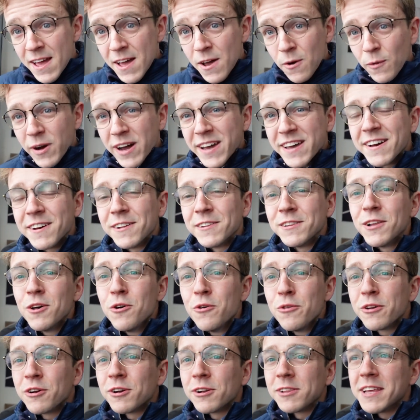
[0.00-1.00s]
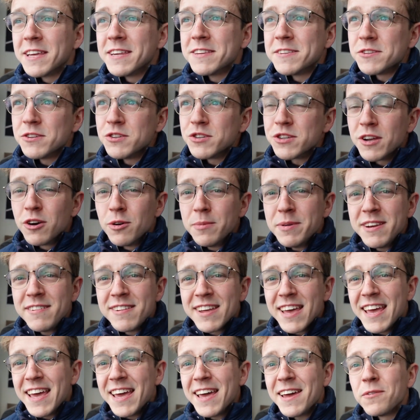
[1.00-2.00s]
Why hello there ladies and gentlemen,
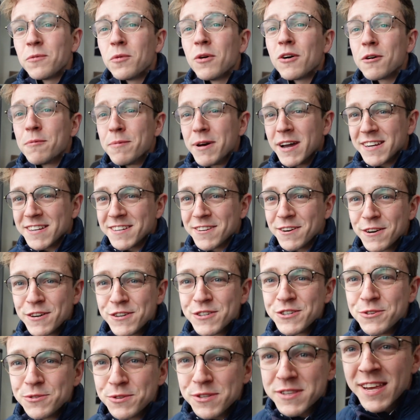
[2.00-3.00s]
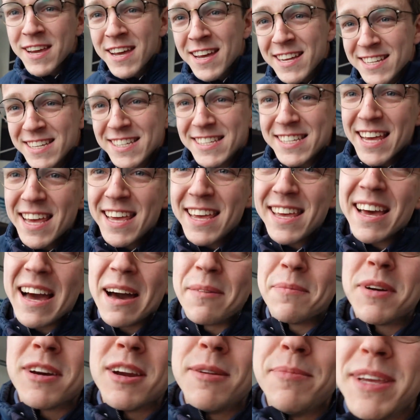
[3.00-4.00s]
and welcome back to Car Juice. Today
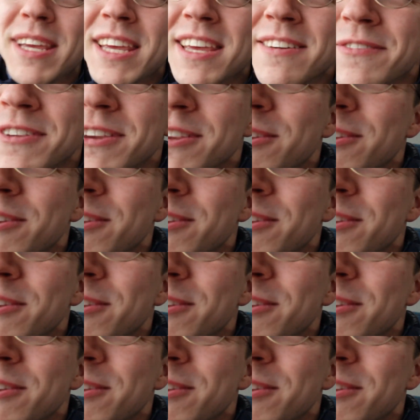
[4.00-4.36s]
I'm going to be giving